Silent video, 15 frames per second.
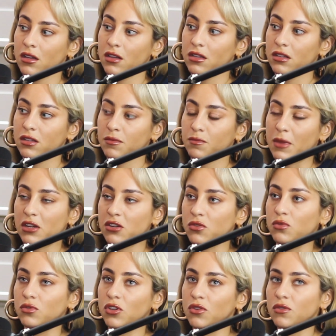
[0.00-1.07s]

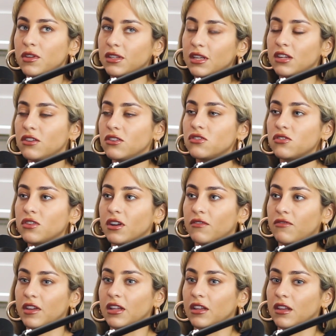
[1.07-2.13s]
special to this industry. I
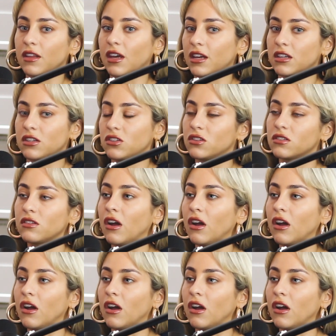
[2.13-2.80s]
think that is just